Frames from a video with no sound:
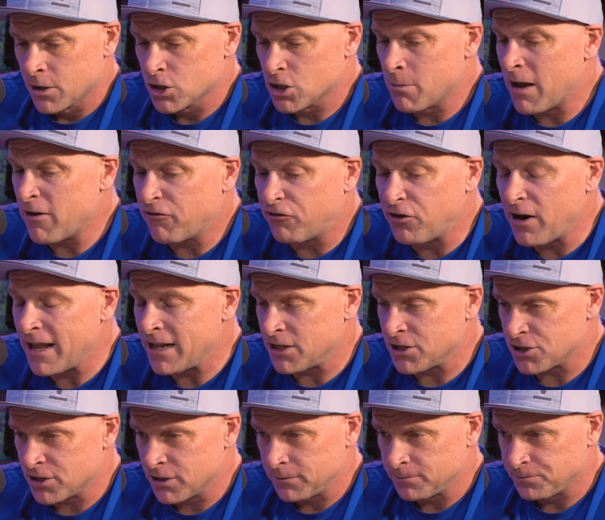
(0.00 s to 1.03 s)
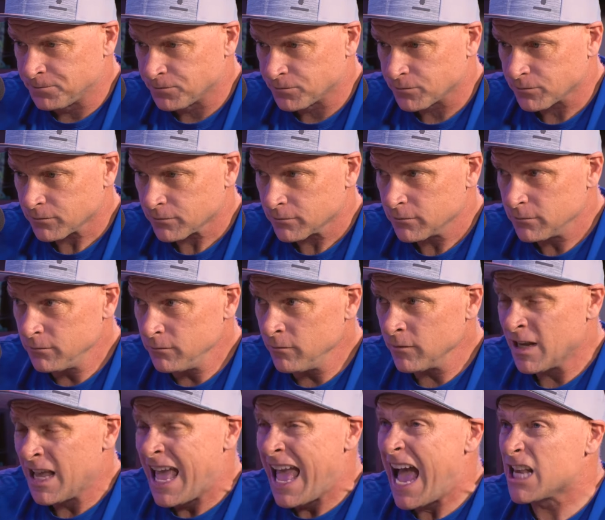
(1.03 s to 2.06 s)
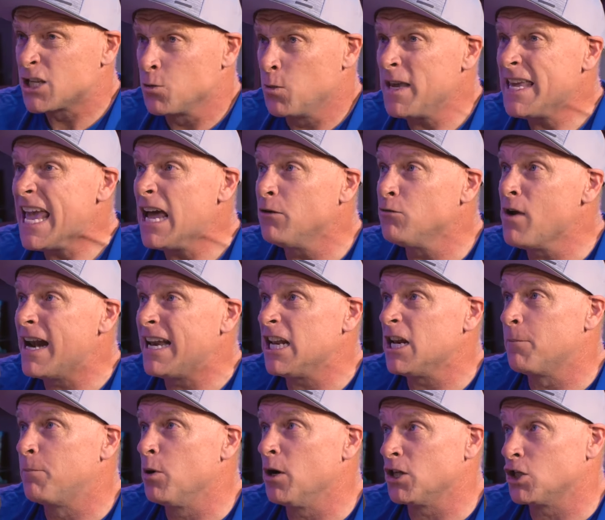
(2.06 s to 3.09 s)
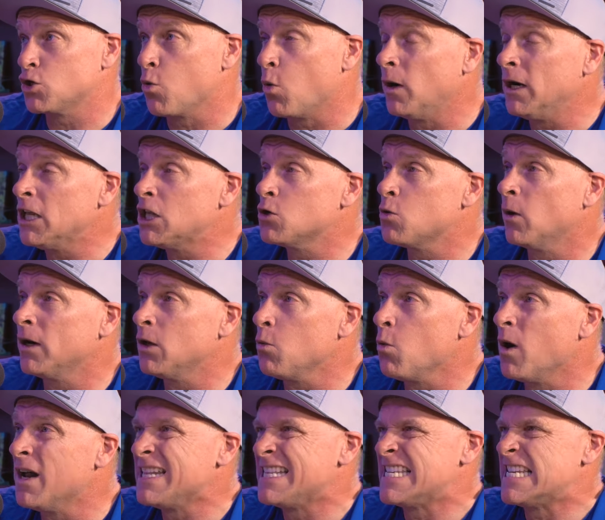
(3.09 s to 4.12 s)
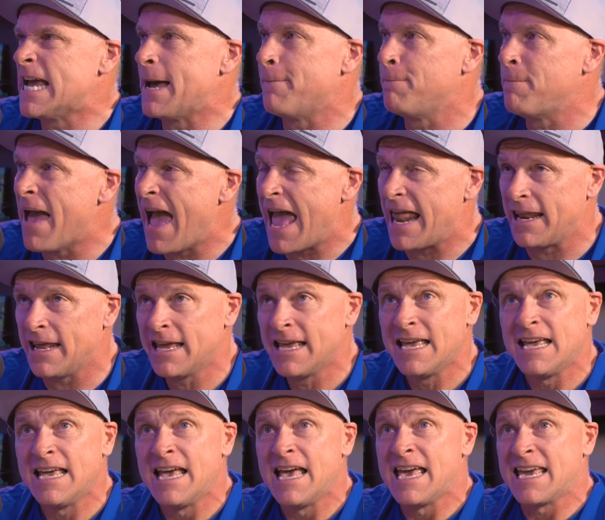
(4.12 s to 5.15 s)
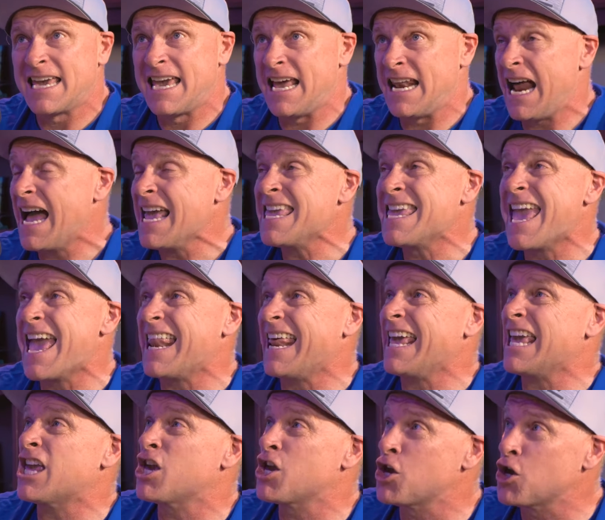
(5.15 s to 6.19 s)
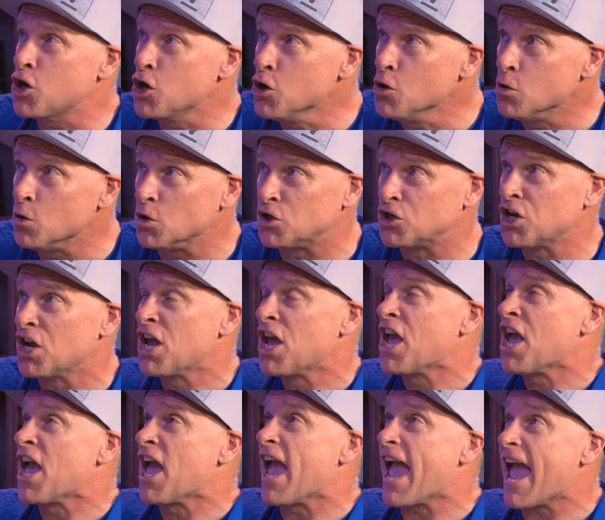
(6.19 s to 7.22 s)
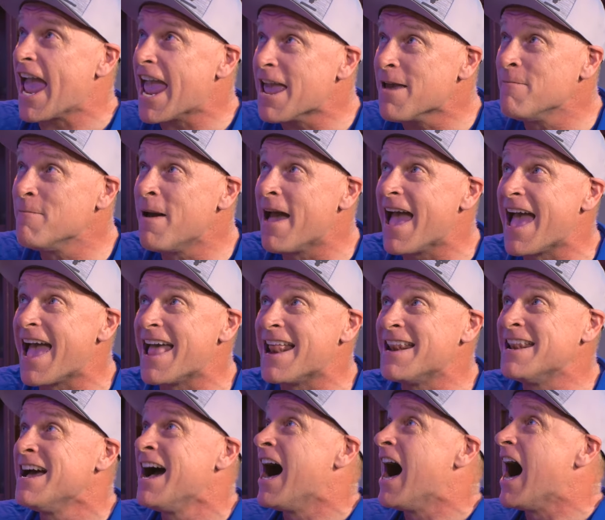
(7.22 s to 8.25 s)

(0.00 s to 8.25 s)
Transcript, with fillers: So, my friends, as we get ready to put 2021 to bed, can I get a huge amen,